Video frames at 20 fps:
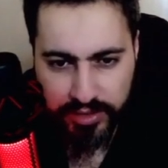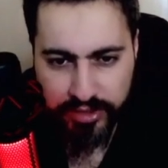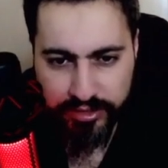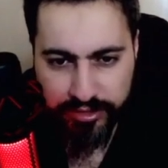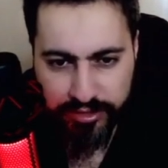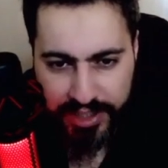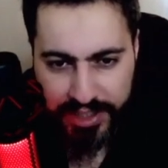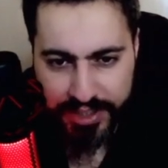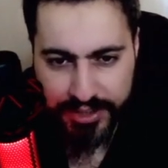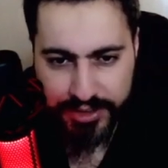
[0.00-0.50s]
In
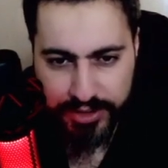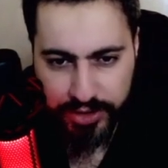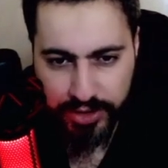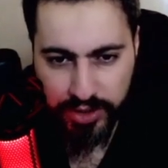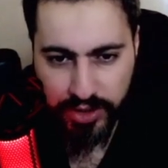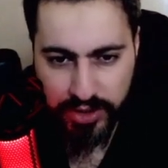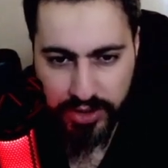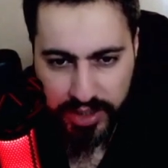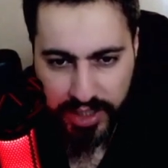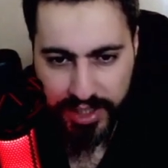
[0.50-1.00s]
fact, you
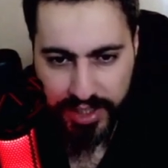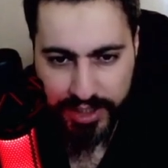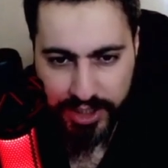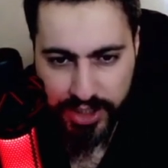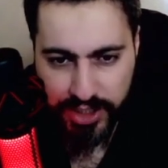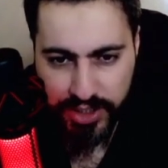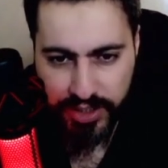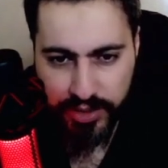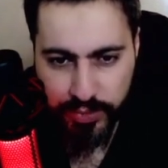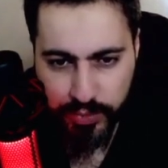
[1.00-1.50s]
could
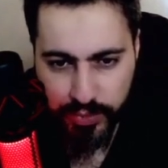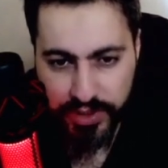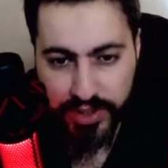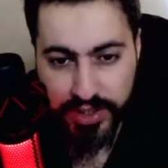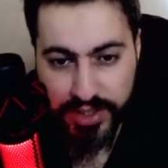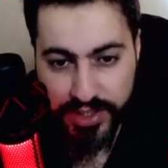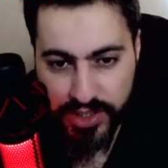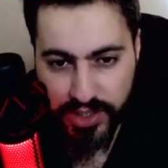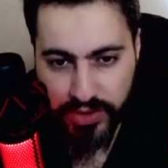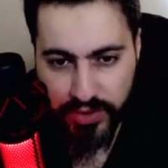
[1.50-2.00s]
actually win
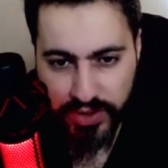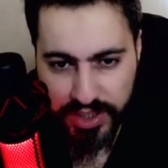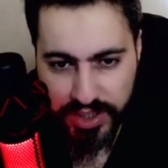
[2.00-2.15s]
the 0